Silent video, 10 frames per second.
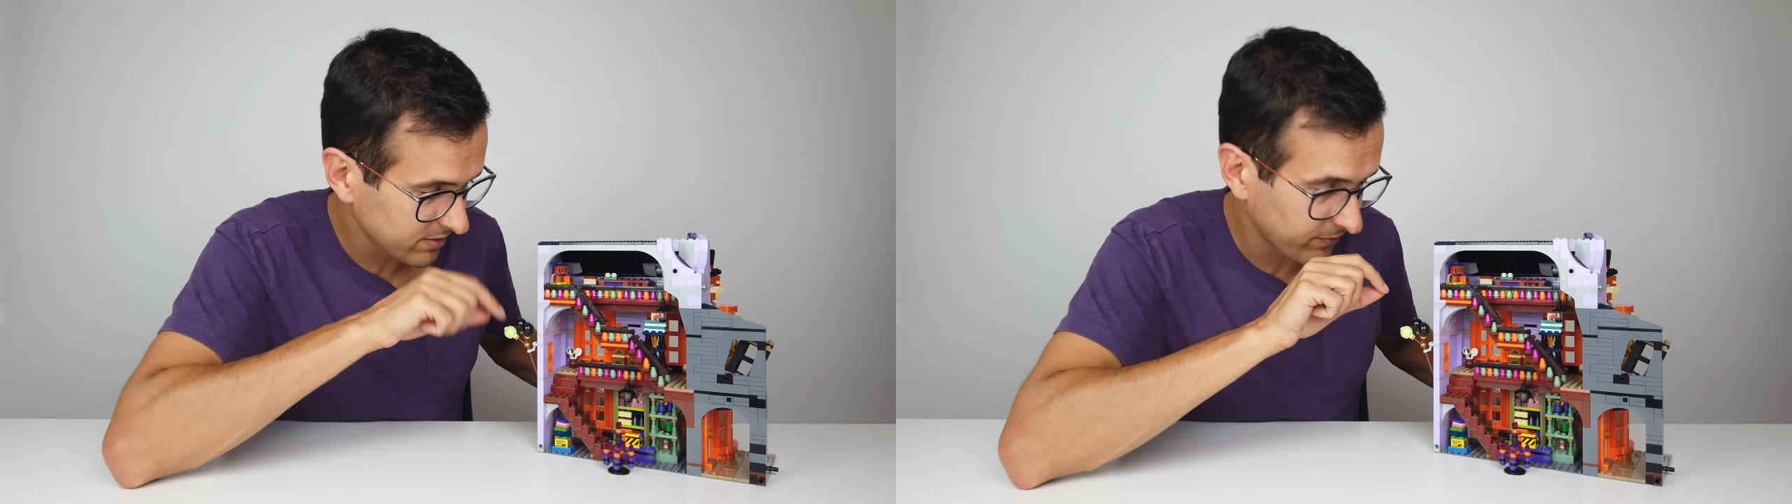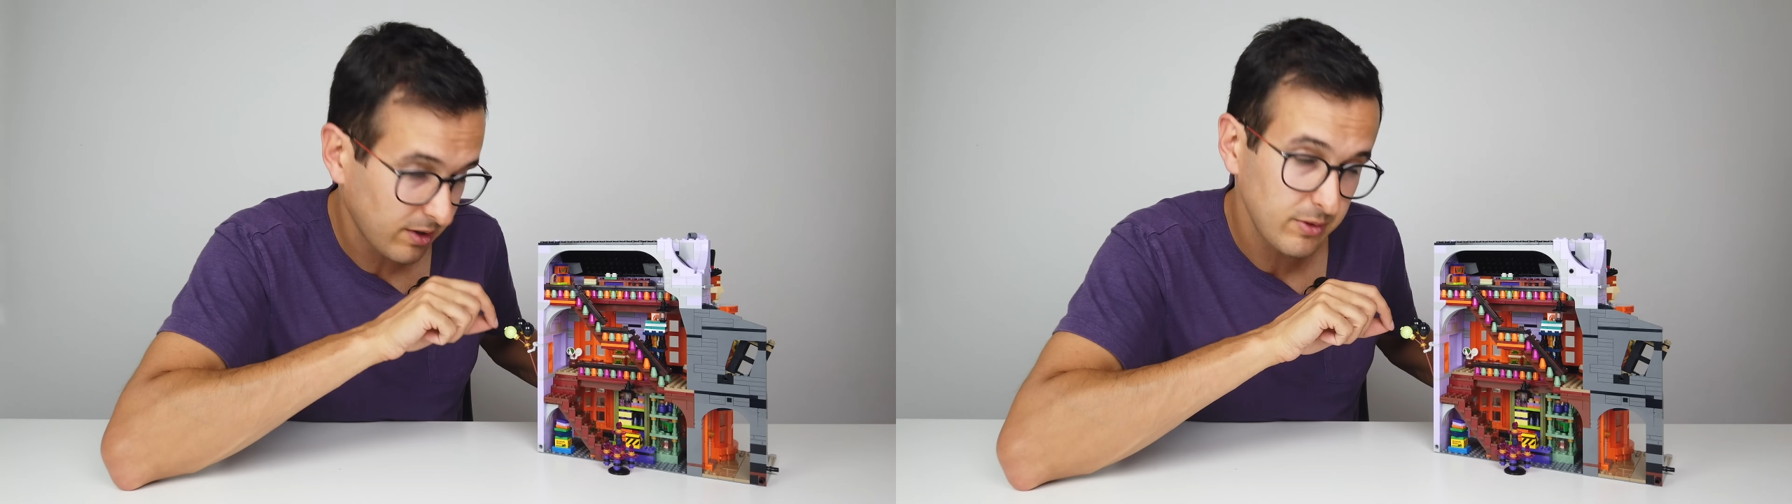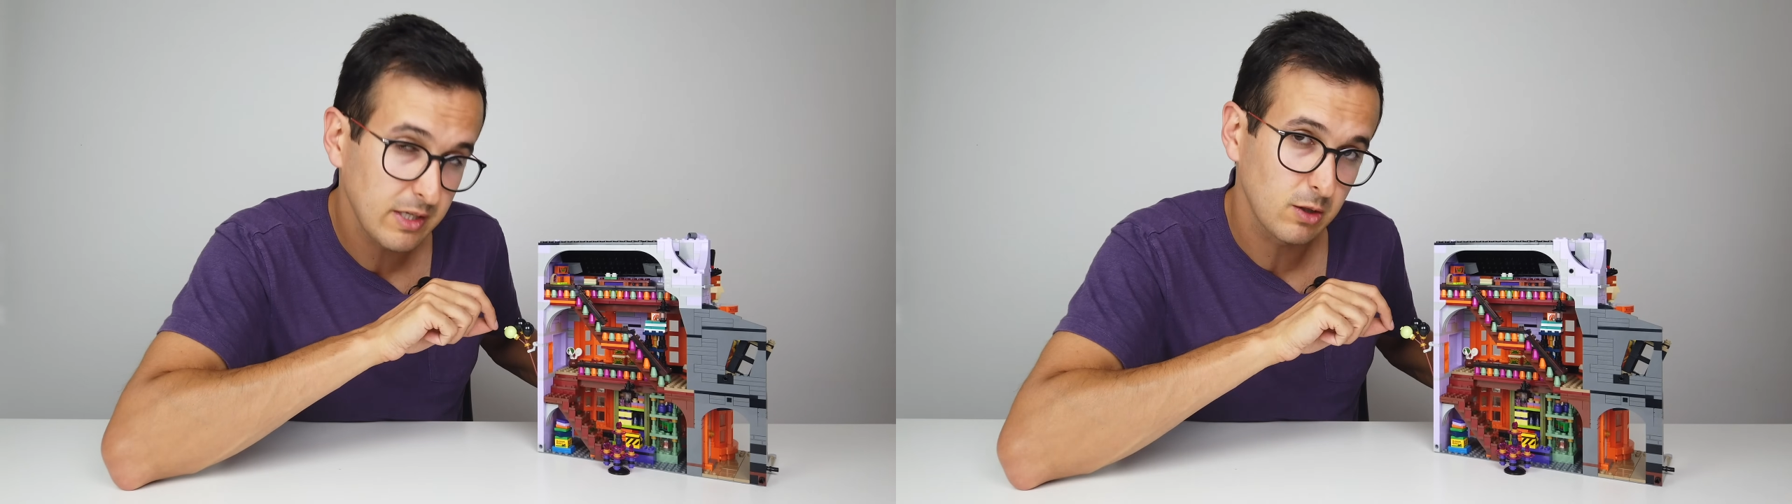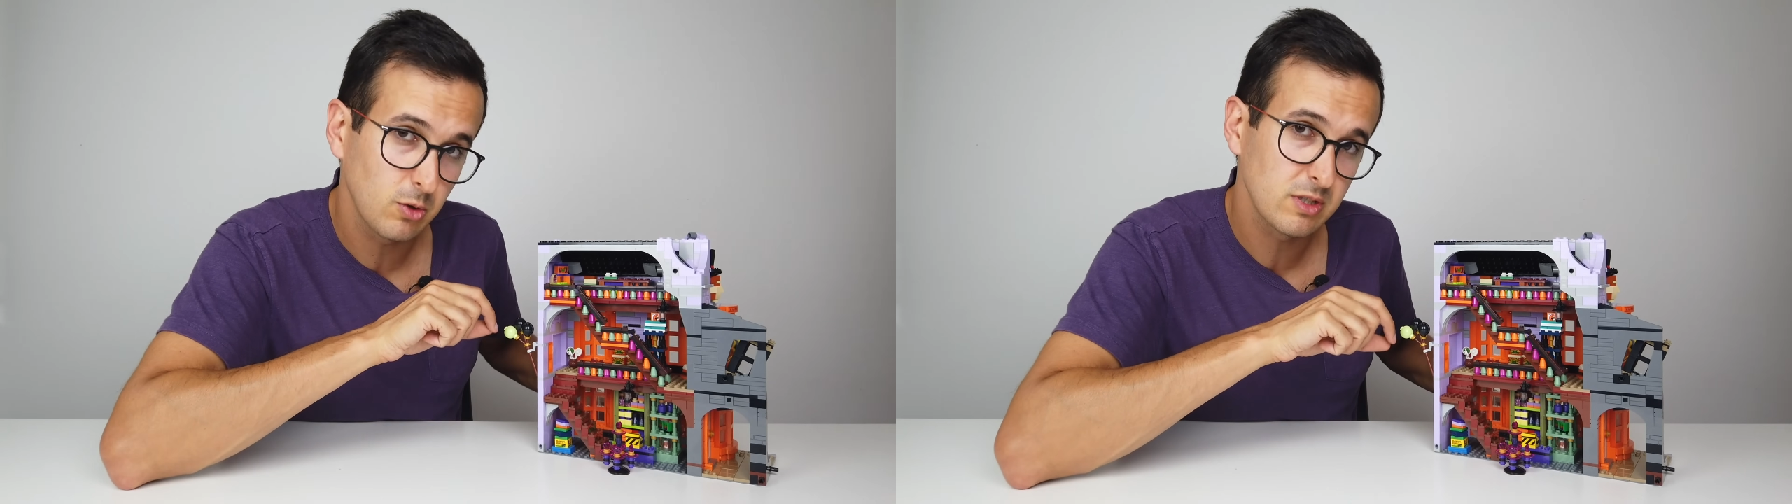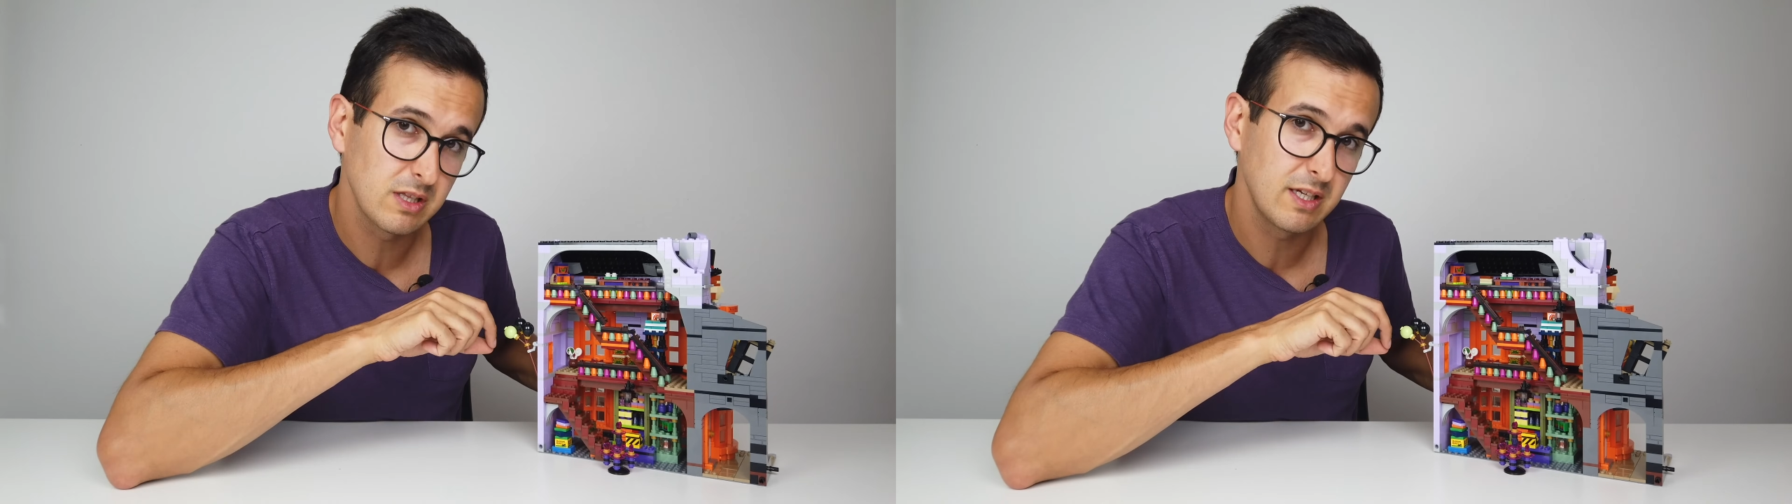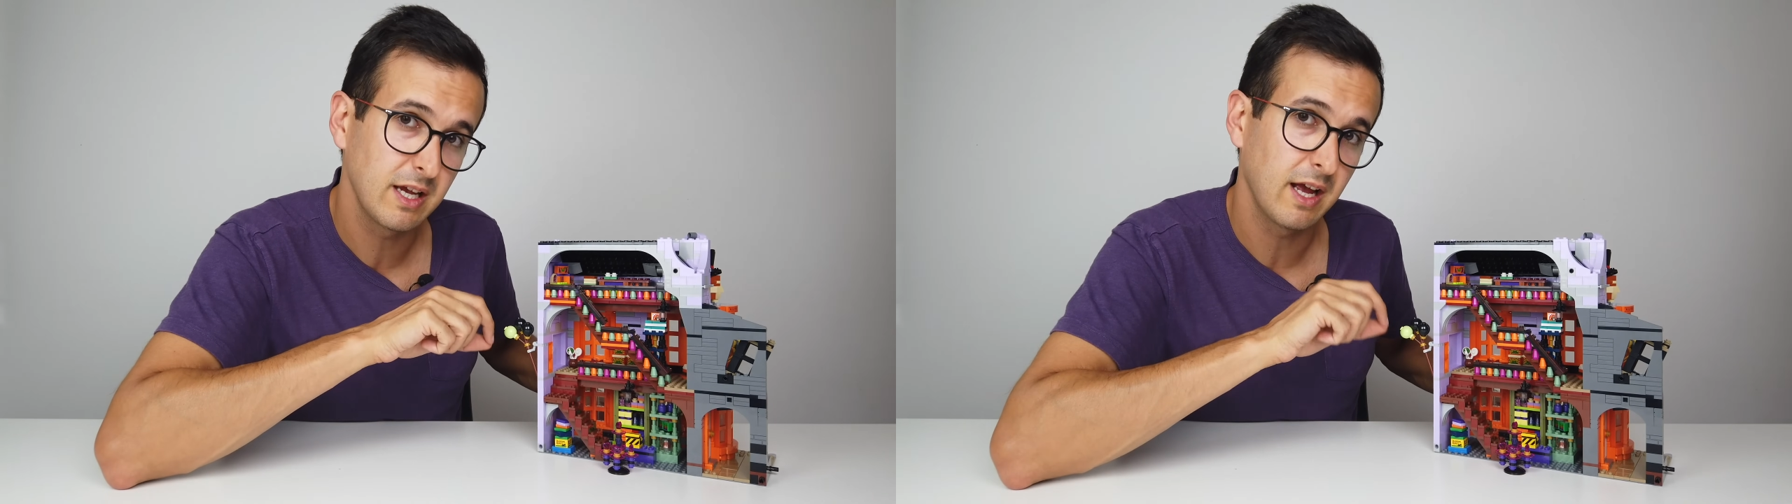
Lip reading: very closely,